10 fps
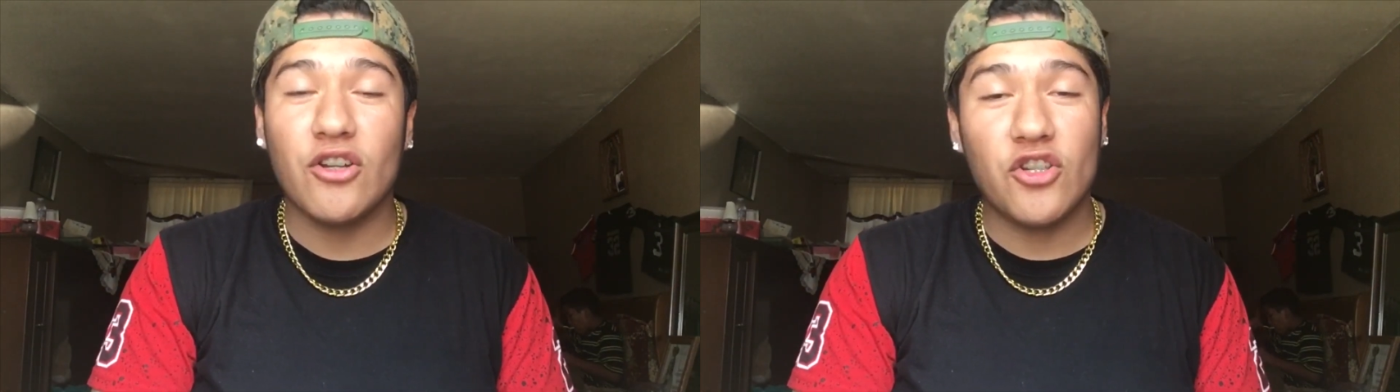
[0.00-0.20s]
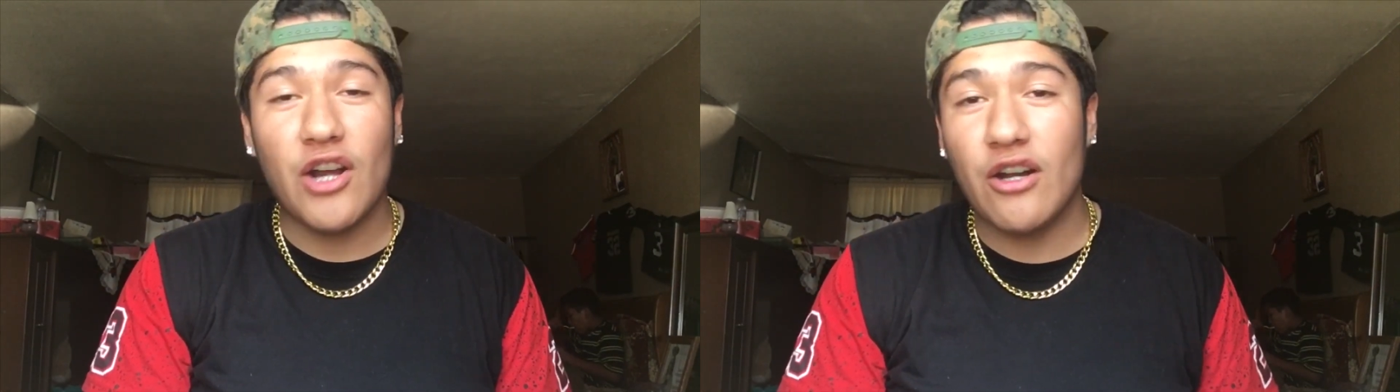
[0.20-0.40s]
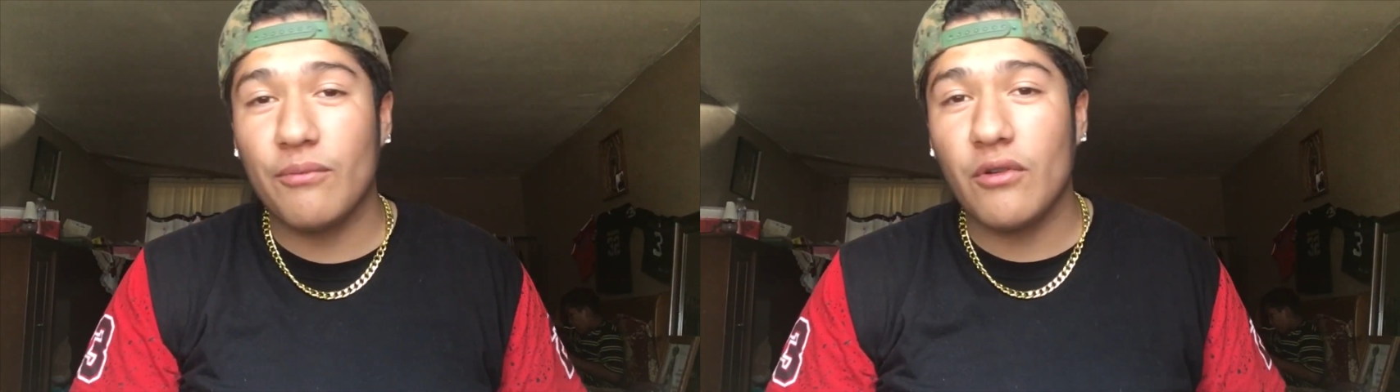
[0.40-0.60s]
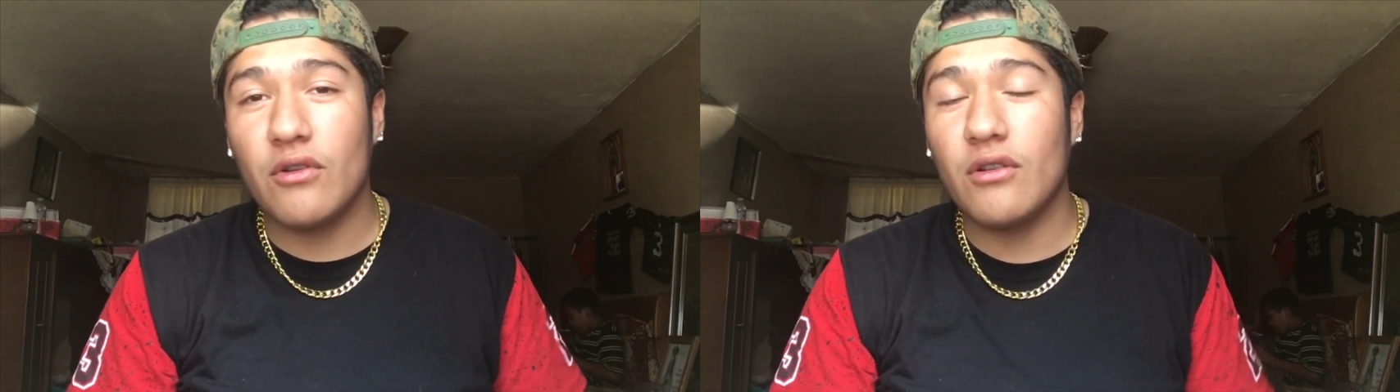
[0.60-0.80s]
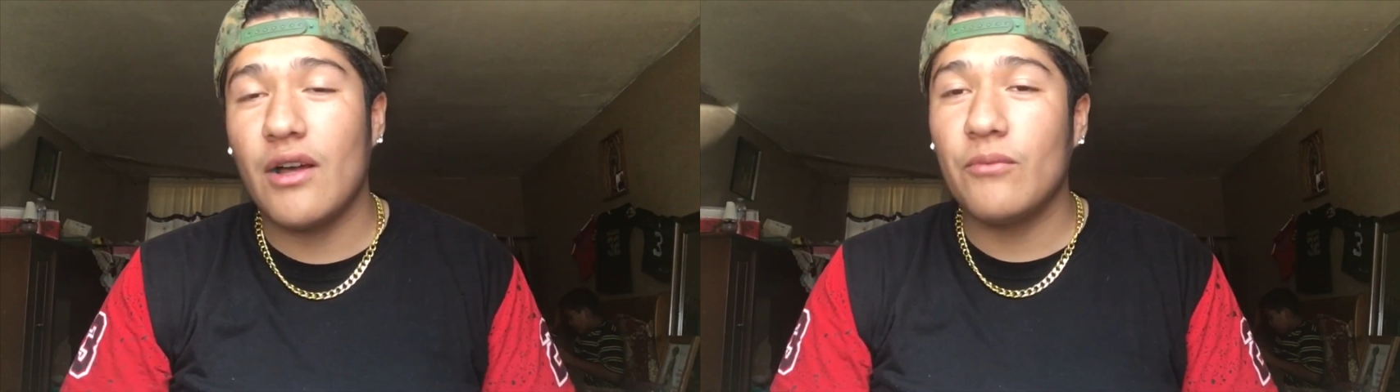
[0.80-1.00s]
I'll try to
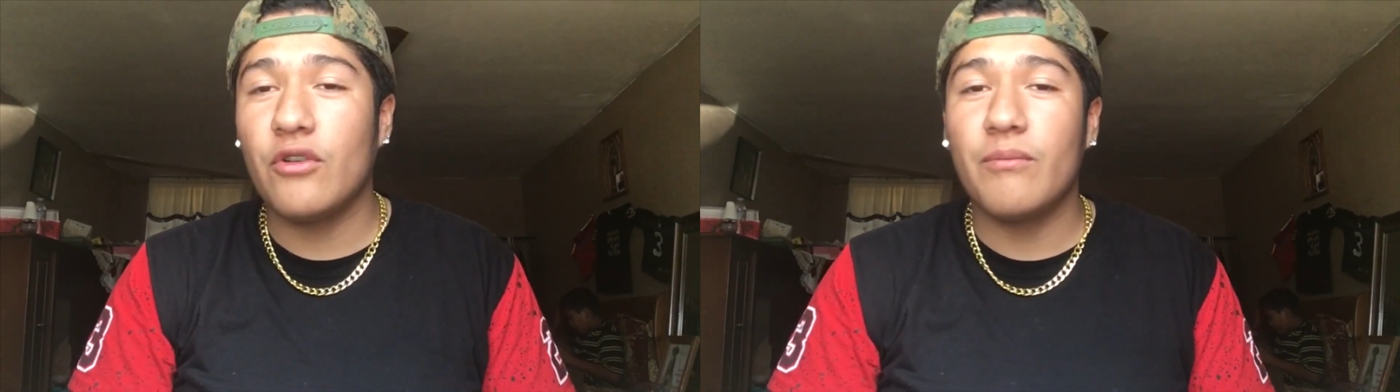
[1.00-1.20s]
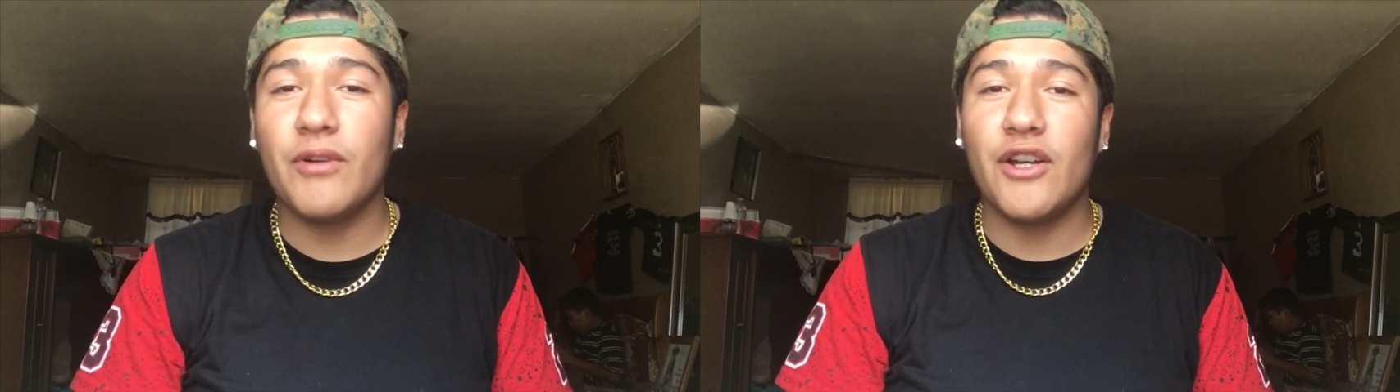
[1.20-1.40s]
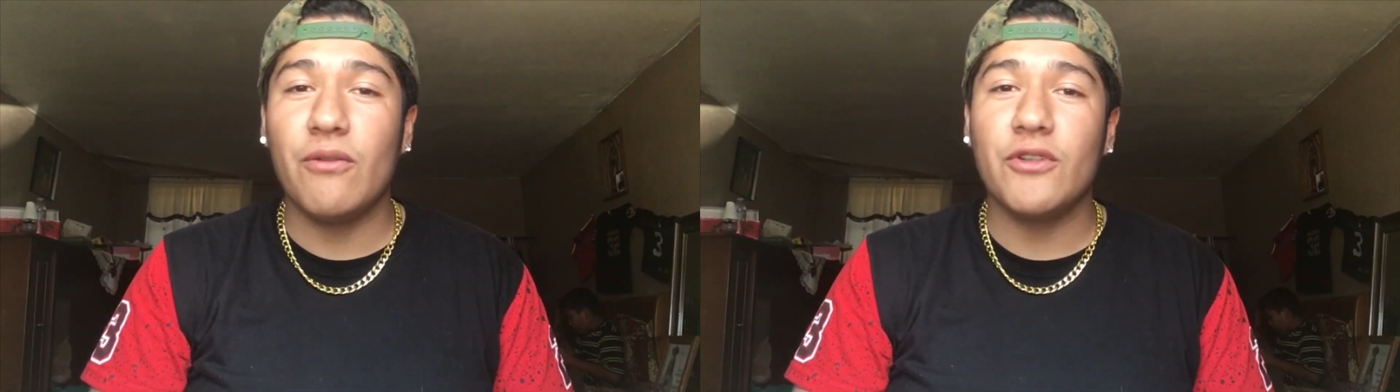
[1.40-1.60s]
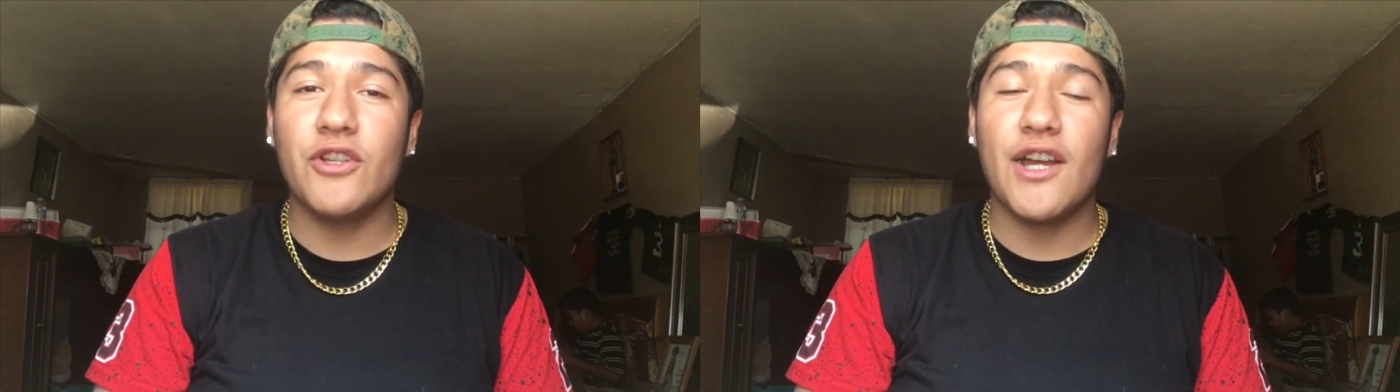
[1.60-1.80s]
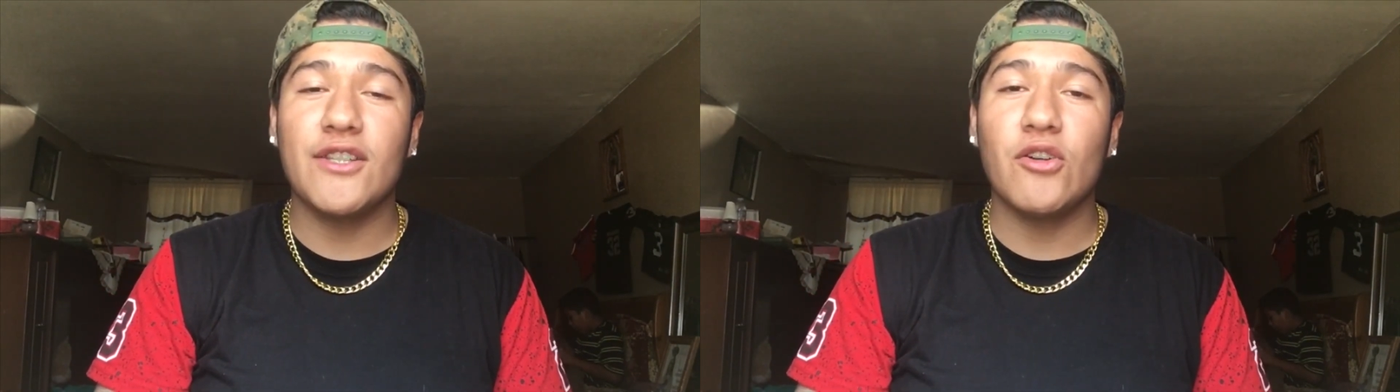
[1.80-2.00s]
upload a lot more. But anyways,
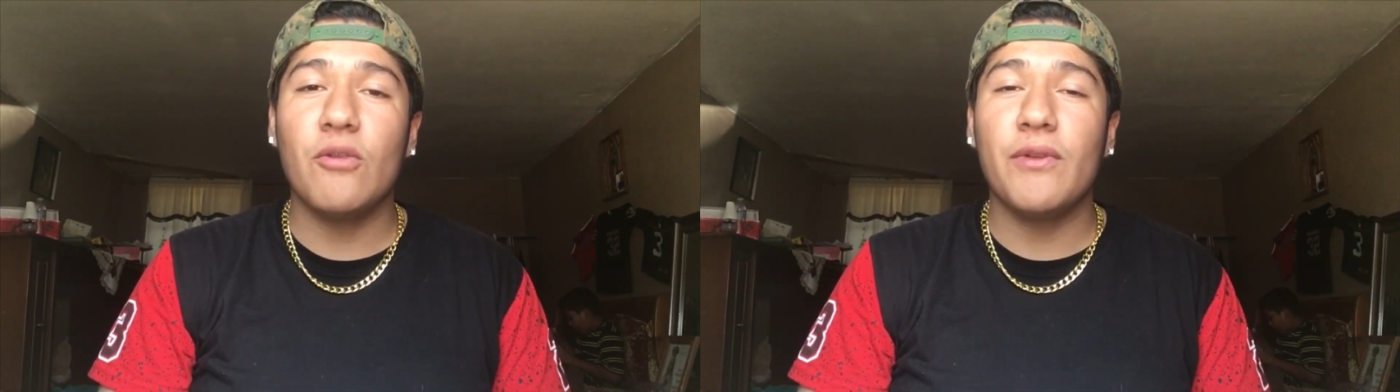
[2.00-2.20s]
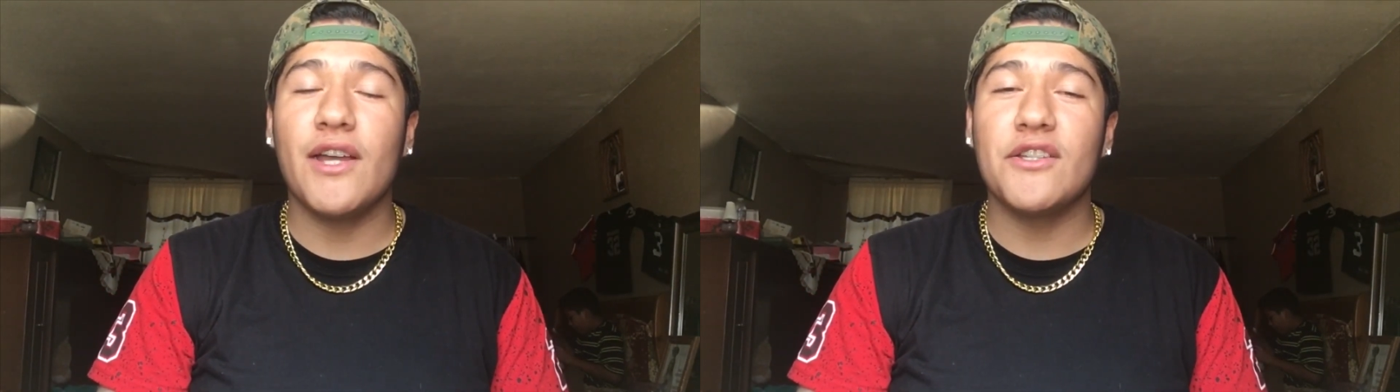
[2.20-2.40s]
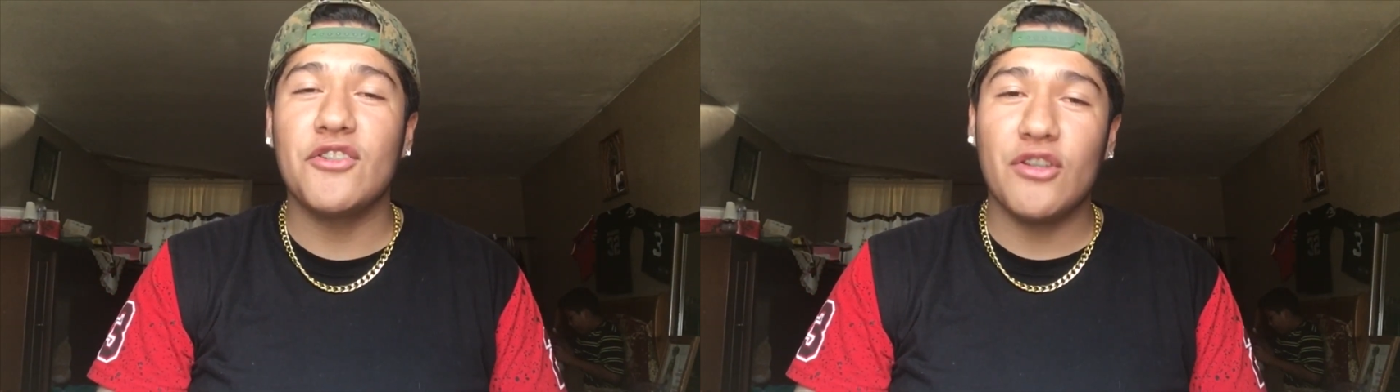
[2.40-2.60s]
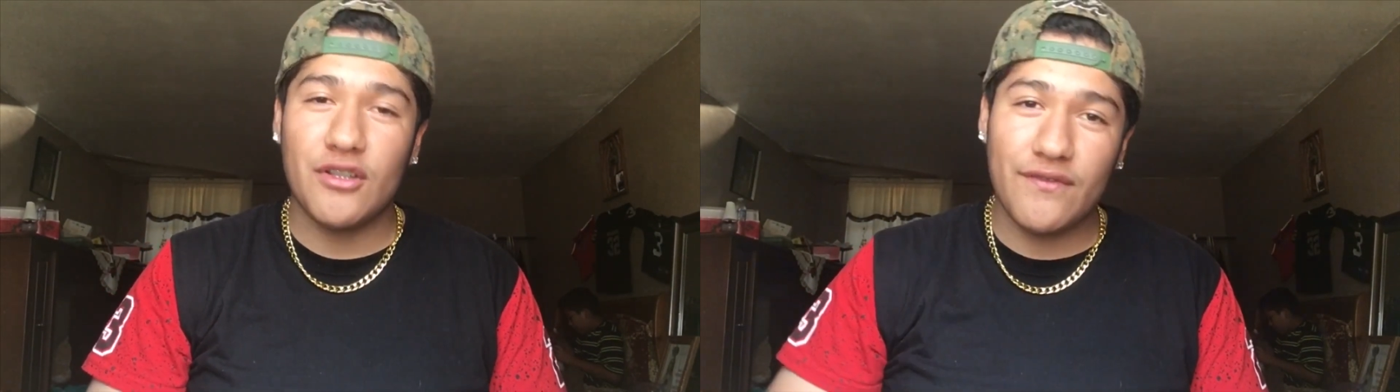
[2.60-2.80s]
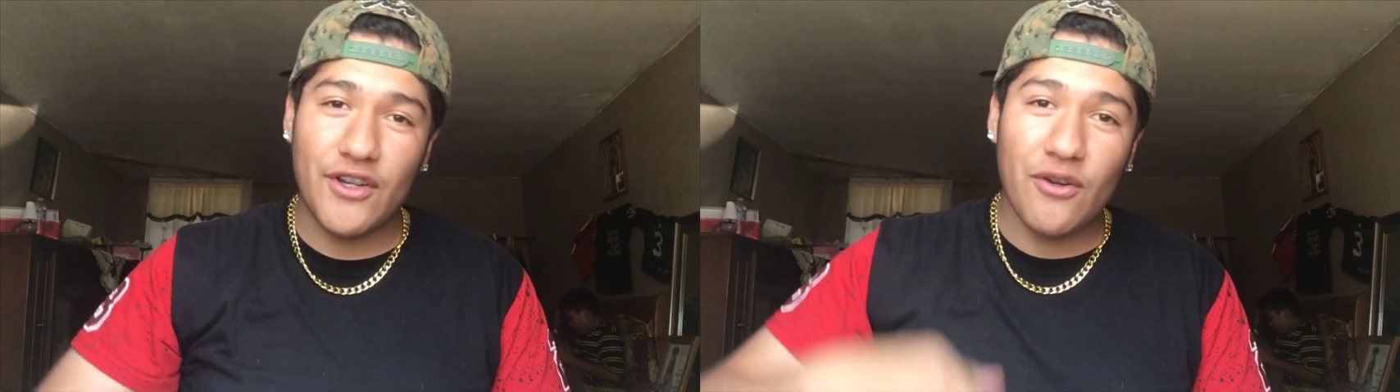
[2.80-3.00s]
you guys, I hope you guys enjoyed
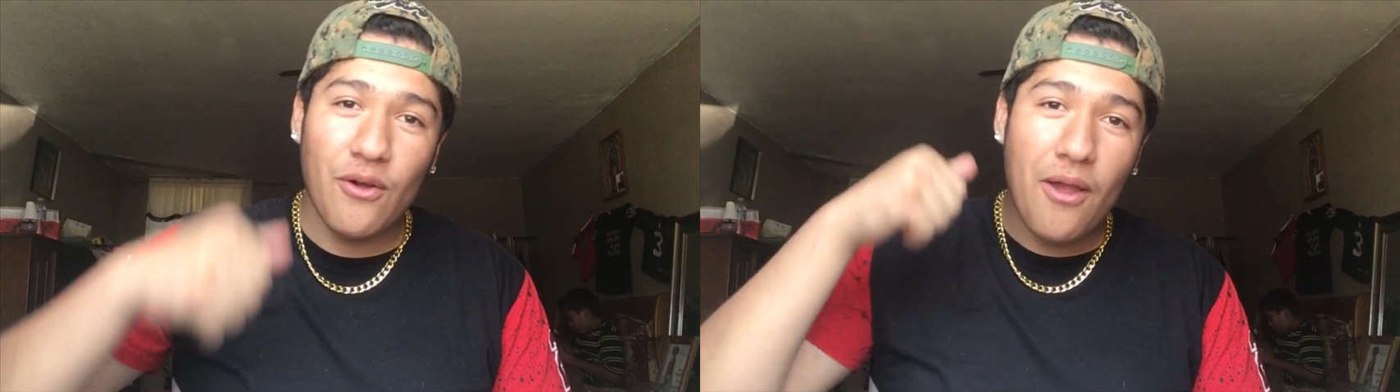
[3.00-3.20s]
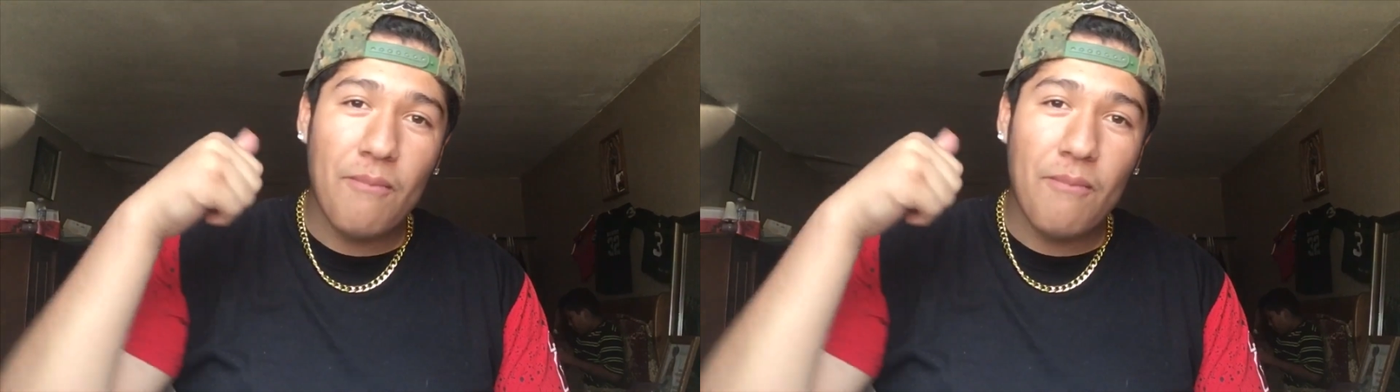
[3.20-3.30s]
this video.